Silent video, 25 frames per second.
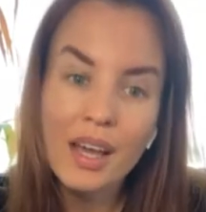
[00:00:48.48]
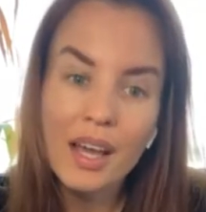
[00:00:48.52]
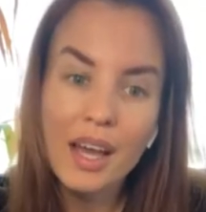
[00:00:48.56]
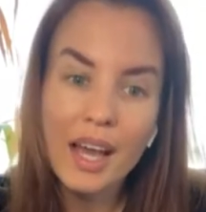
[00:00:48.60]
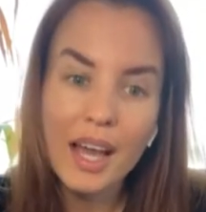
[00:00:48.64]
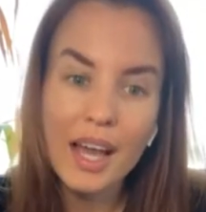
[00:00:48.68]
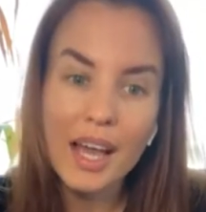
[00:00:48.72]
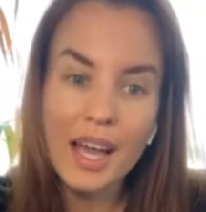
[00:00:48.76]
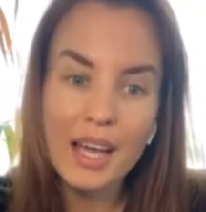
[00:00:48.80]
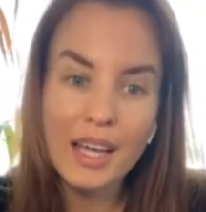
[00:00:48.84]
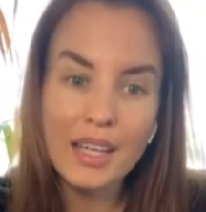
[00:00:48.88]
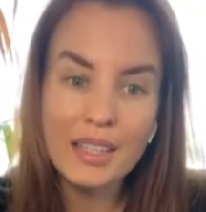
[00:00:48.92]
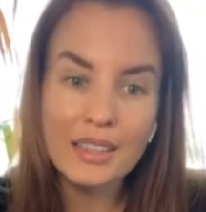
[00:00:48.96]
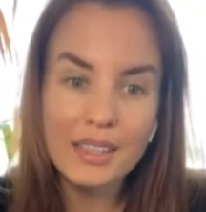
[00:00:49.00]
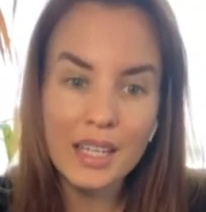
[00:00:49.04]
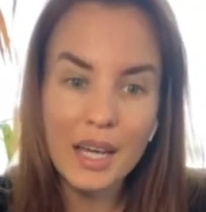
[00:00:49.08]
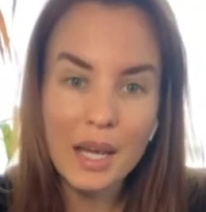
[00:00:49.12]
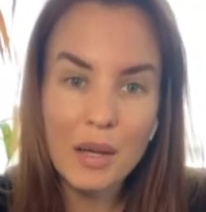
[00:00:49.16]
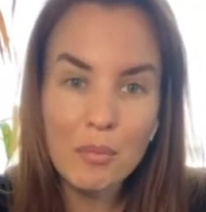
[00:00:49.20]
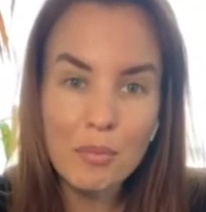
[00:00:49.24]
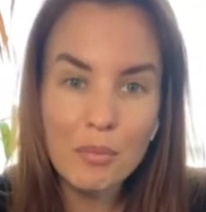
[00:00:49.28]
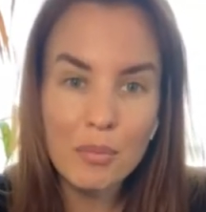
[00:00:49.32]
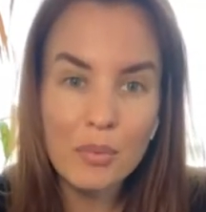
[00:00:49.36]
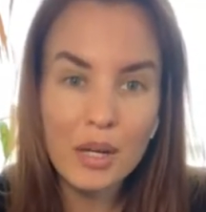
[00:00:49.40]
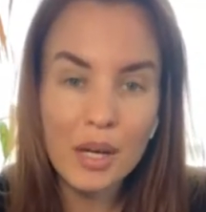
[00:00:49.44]
And
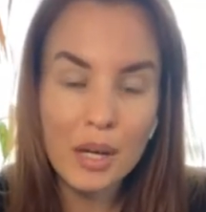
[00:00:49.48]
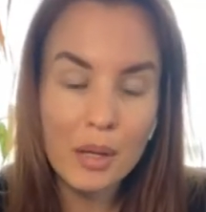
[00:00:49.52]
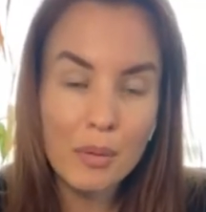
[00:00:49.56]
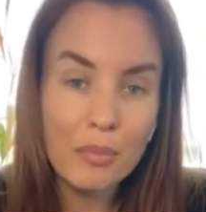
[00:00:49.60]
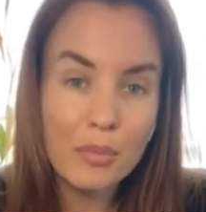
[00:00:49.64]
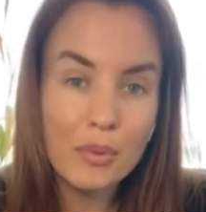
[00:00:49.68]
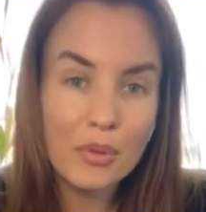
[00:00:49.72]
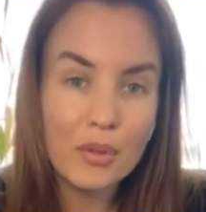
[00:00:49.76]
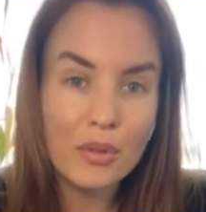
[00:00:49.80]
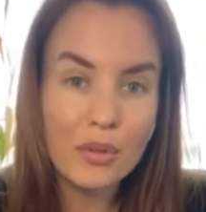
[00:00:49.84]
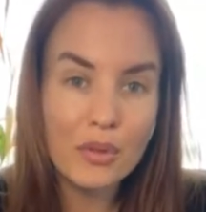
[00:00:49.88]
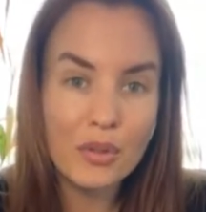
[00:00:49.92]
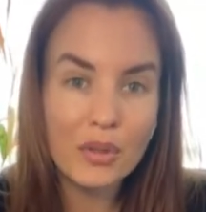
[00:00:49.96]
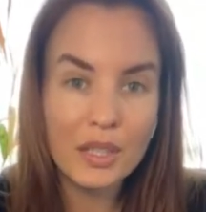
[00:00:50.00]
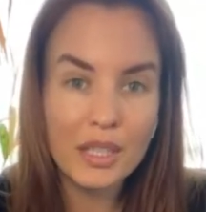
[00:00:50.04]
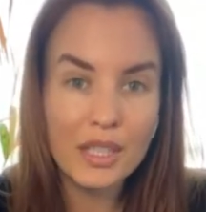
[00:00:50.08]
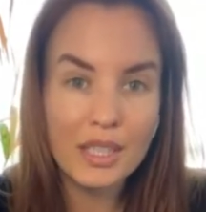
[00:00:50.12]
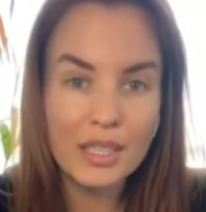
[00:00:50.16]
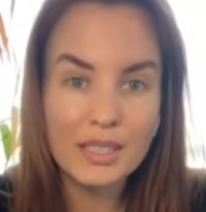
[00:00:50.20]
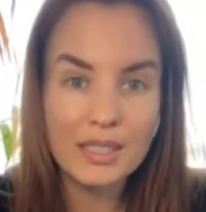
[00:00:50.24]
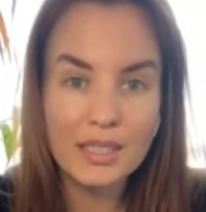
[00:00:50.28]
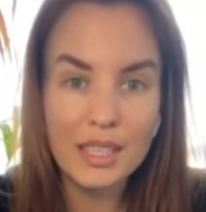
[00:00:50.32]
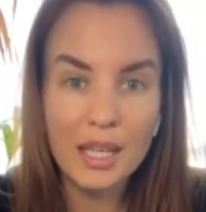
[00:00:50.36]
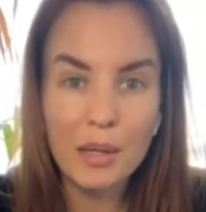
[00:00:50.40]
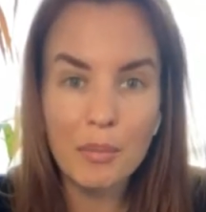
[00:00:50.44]
Emperor
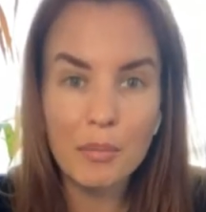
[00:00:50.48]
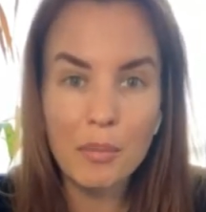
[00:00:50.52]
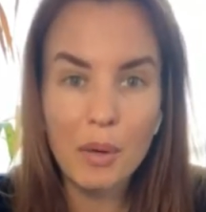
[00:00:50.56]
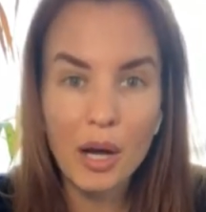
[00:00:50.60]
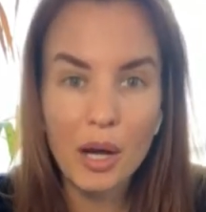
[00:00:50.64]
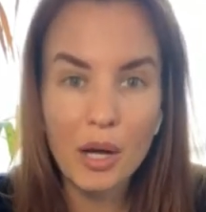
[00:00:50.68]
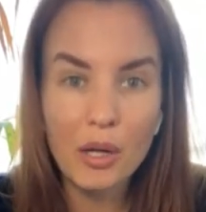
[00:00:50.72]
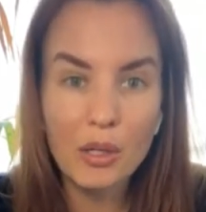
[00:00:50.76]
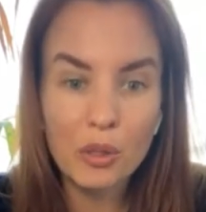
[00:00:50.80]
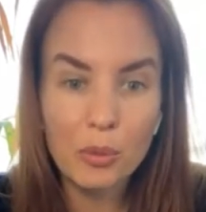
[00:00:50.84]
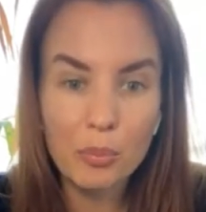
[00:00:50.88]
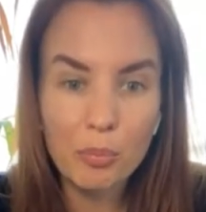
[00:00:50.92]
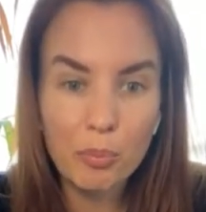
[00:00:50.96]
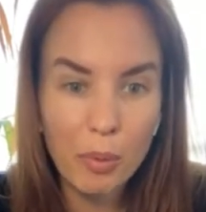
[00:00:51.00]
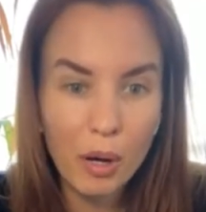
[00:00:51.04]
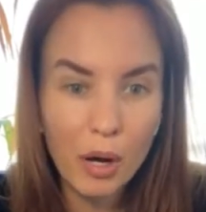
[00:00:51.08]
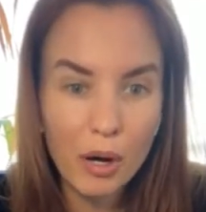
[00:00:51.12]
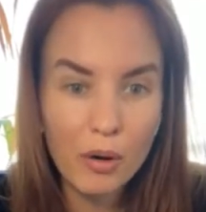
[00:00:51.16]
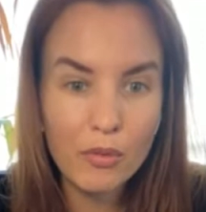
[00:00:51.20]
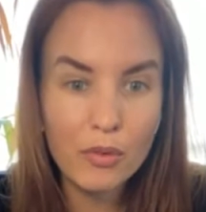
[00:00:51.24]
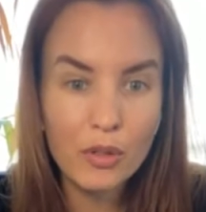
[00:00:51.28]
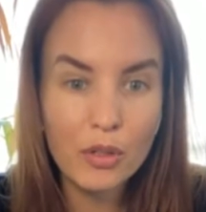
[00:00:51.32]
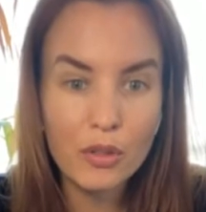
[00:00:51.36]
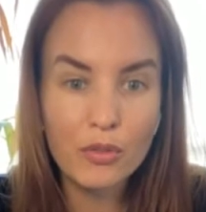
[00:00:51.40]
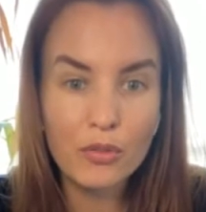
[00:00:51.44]
is about
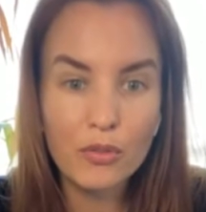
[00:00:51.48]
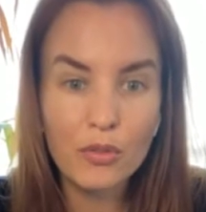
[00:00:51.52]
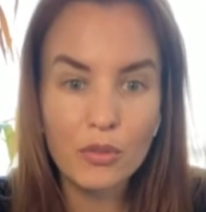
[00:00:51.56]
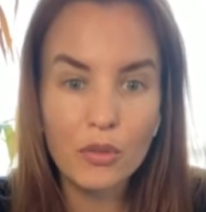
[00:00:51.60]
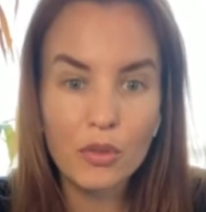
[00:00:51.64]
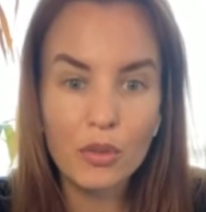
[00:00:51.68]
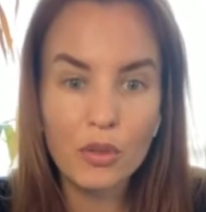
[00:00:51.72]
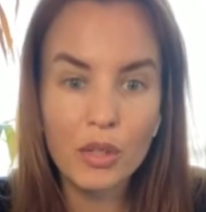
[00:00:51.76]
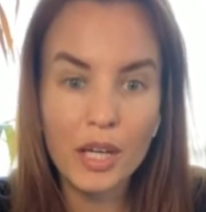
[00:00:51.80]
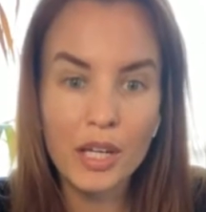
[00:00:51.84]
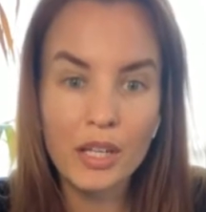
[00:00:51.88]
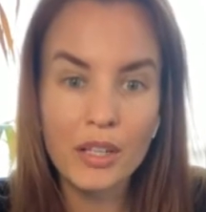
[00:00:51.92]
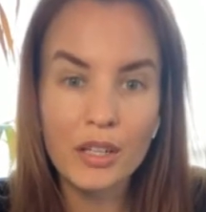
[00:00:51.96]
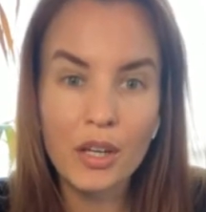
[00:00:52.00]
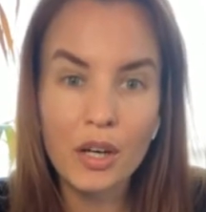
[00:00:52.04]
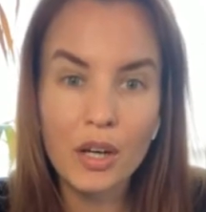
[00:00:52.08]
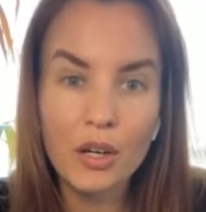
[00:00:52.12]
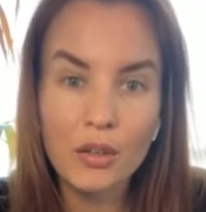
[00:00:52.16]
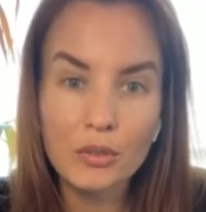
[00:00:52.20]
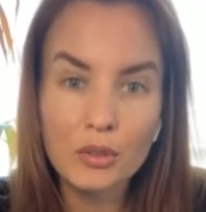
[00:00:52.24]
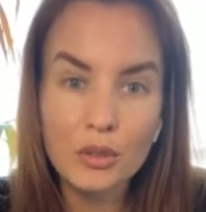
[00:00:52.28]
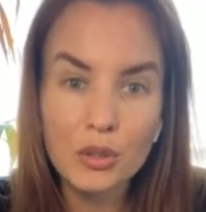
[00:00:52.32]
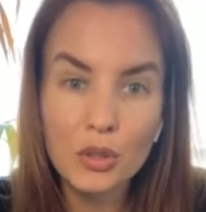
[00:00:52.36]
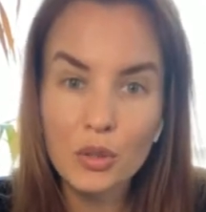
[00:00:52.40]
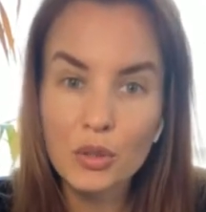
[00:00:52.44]
powerful and
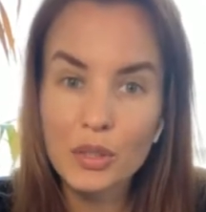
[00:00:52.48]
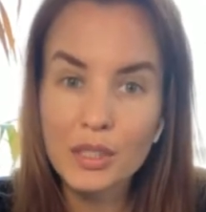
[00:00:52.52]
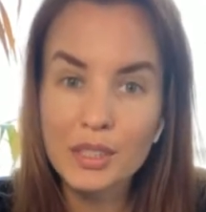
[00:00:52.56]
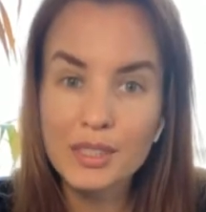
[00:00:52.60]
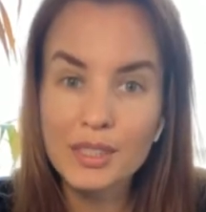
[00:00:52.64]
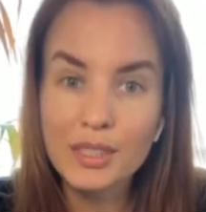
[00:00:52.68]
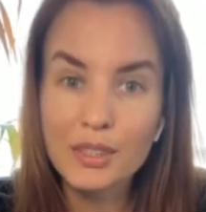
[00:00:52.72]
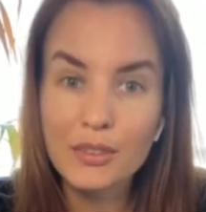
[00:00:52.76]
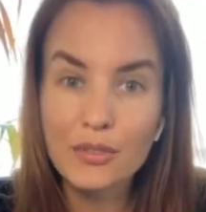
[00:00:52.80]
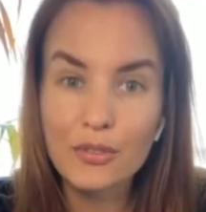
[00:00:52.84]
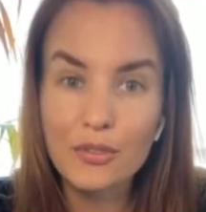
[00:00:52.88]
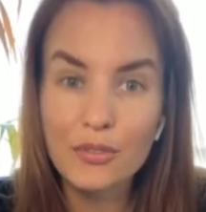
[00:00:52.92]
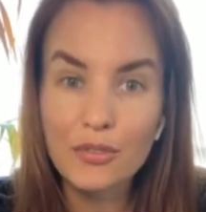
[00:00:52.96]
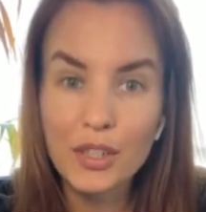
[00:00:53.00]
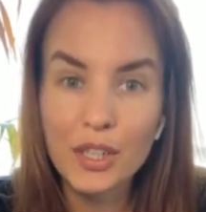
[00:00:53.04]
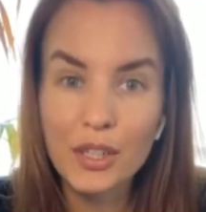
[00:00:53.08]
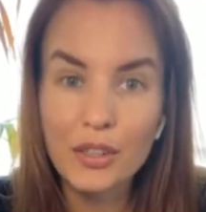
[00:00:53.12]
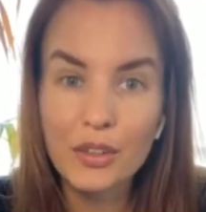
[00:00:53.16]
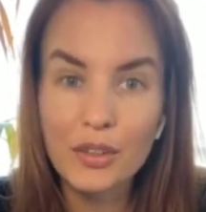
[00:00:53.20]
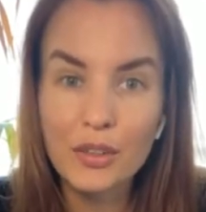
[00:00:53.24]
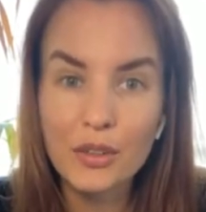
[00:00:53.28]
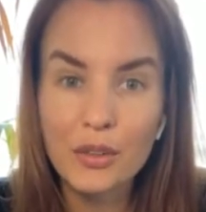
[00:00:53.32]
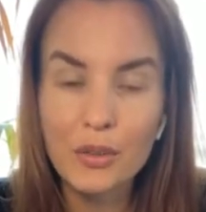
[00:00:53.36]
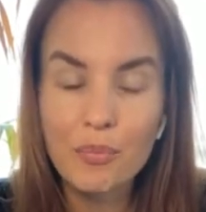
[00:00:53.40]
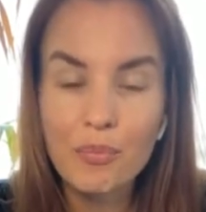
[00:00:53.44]
authoritative
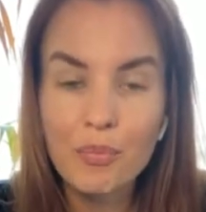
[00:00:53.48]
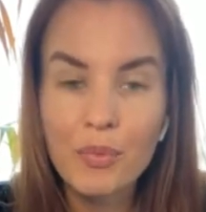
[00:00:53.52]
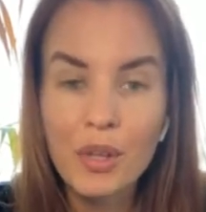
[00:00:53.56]
figure